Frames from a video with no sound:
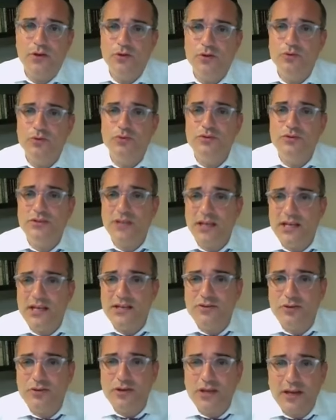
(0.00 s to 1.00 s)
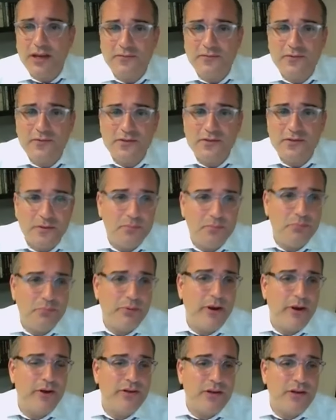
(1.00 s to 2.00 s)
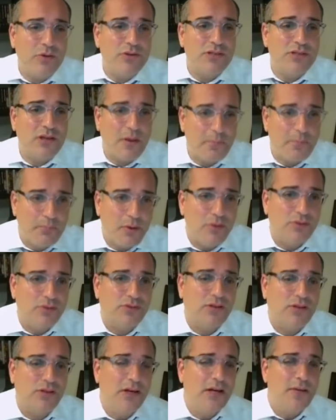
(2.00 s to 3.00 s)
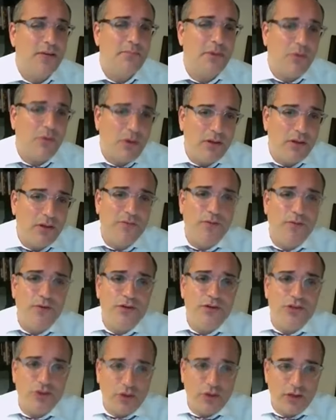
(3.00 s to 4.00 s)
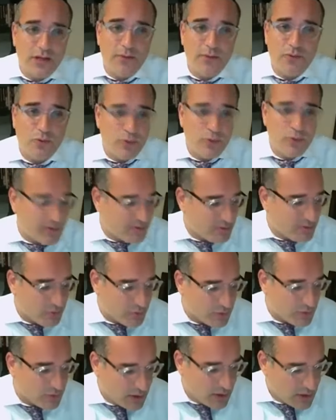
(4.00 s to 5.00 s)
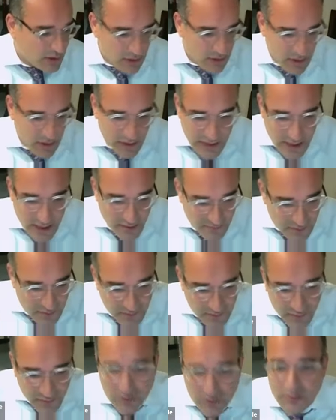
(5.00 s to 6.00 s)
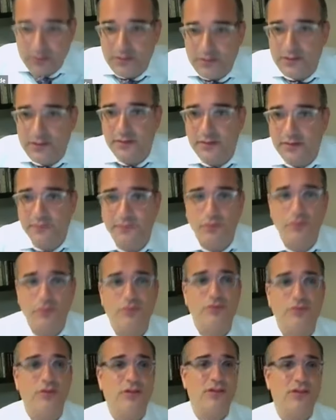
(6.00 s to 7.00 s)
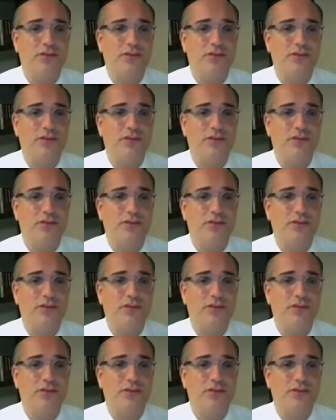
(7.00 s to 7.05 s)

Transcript: Untane Tokef is a prayer that was composed by one of the Rishonim who went through a lot of difficulties, unfortunately.